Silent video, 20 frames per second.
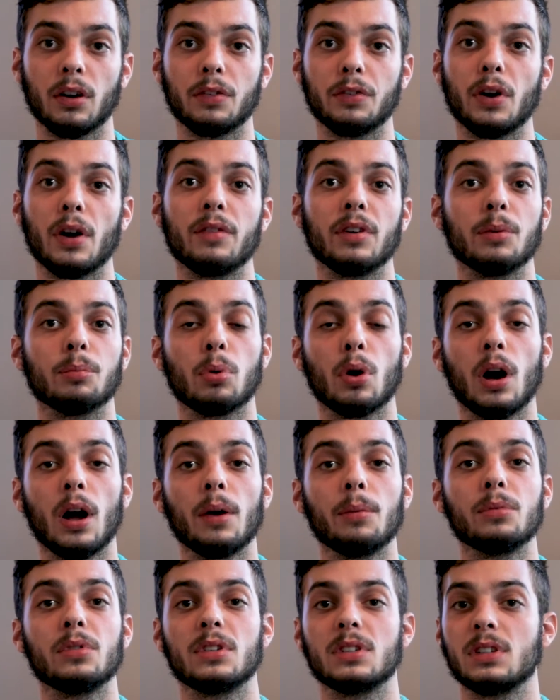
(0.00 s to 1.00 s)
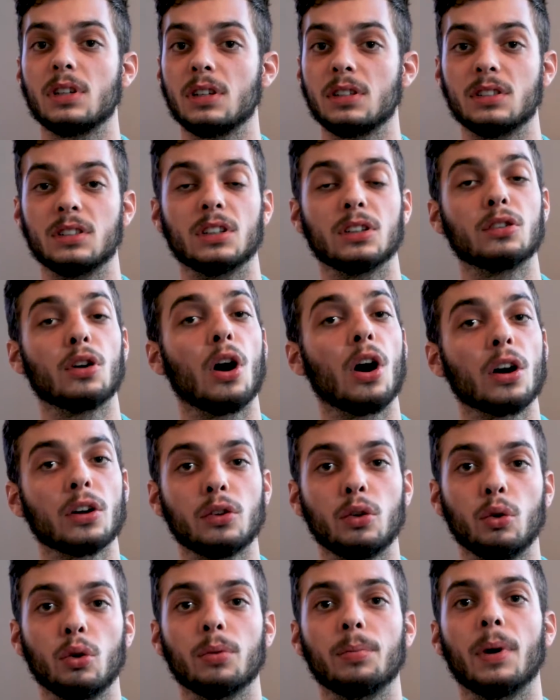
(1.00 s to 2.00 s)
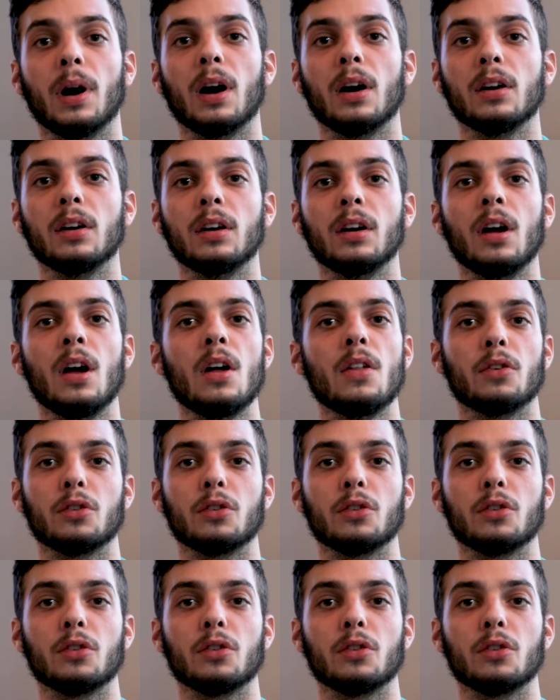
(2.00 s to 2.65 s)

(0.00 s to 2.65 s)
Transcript: If you have any problems, it's easy to talk to about it.